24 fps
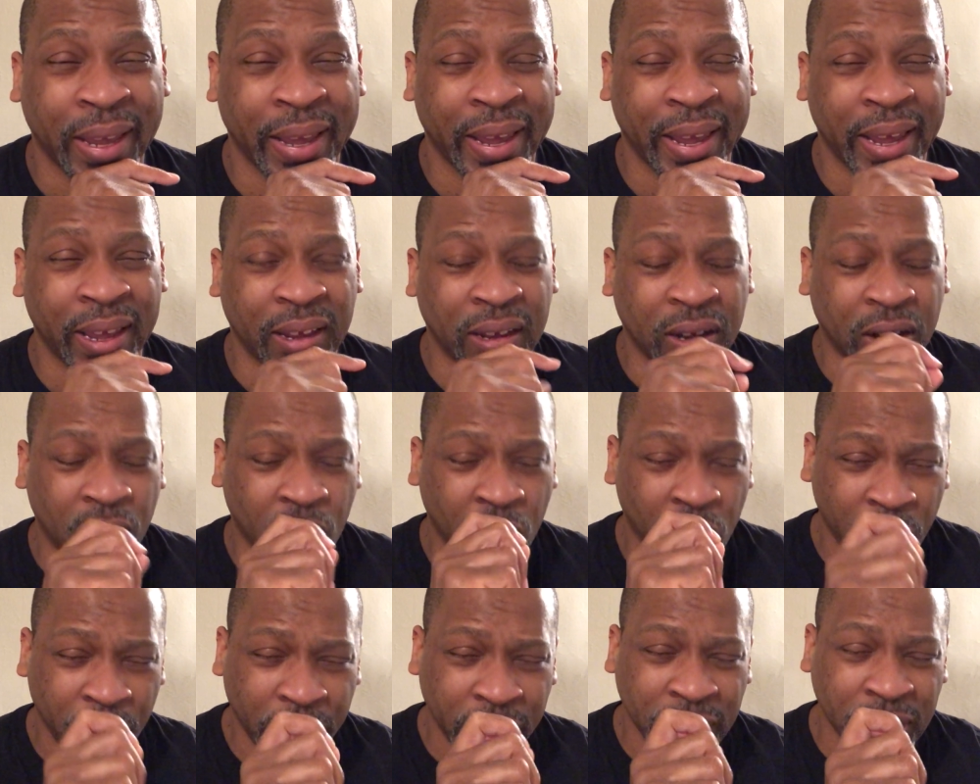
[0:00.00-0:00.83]

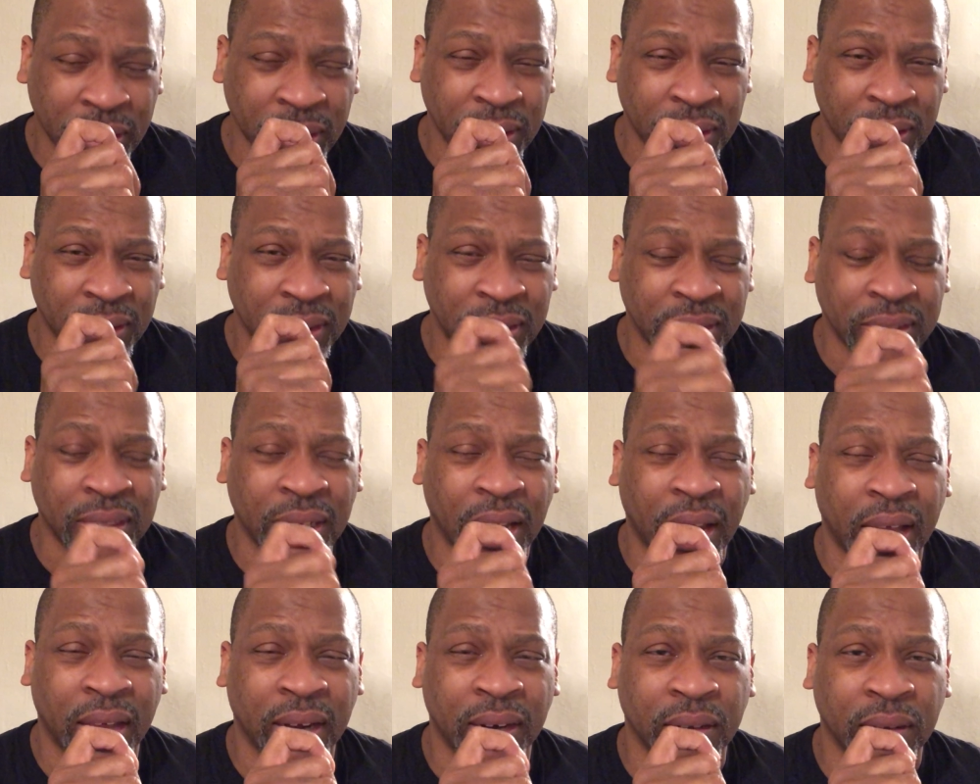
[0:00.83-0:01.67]
encouraging this
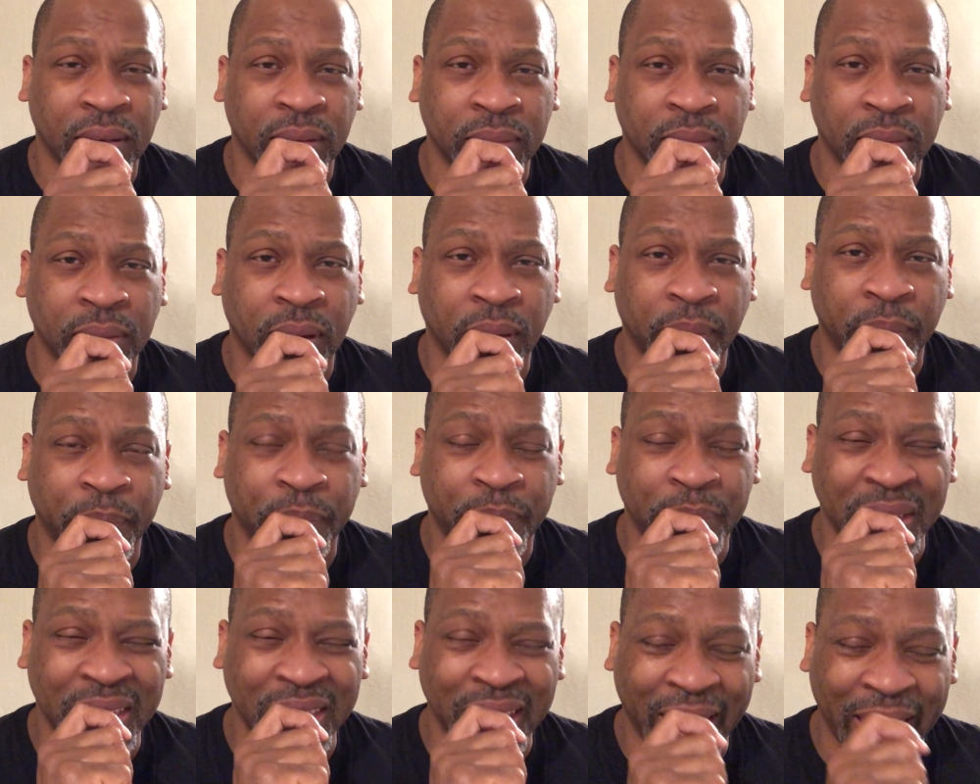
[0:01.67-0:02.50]
kind of
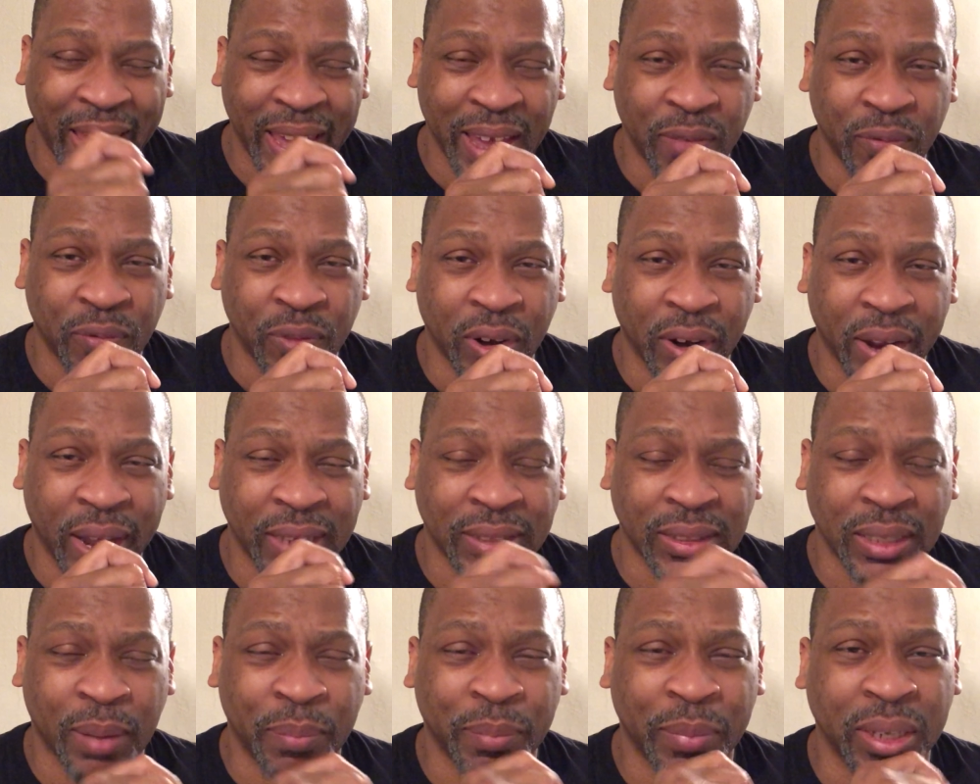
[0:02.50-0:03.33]
behavior,
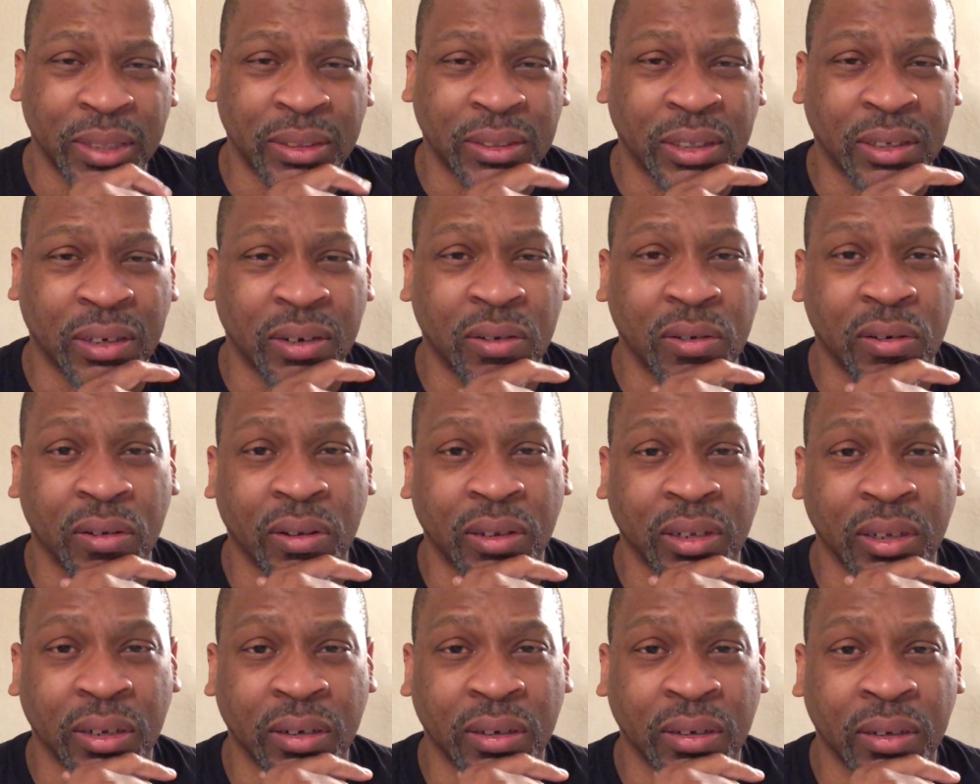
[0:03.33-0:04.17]
as I mentioned
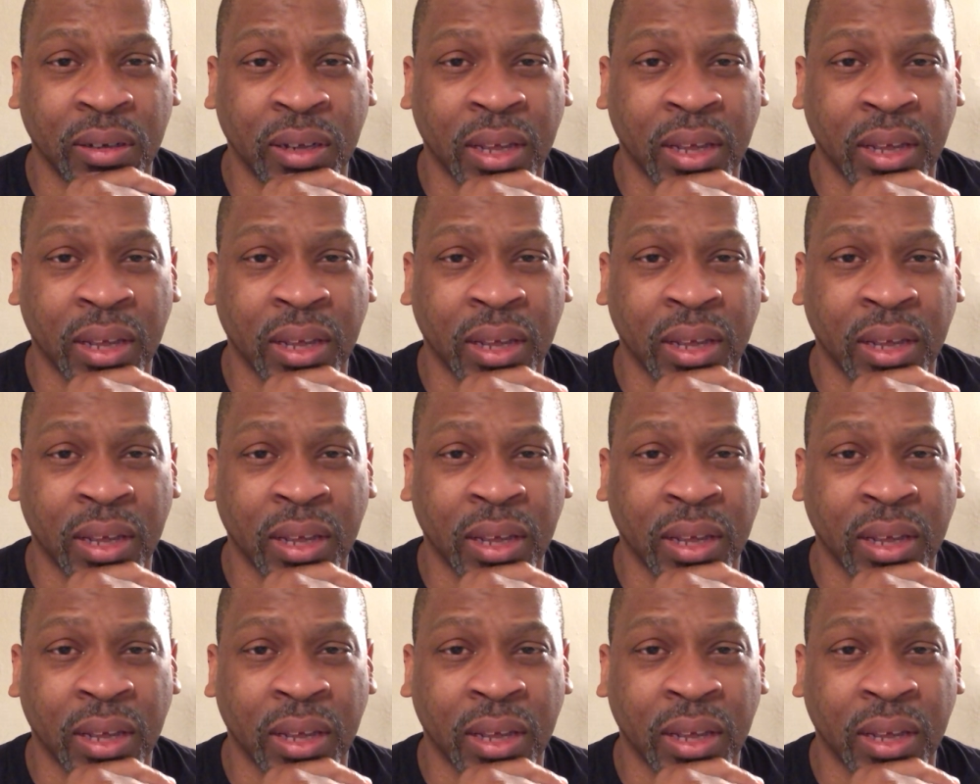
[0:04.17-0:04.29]
earlier.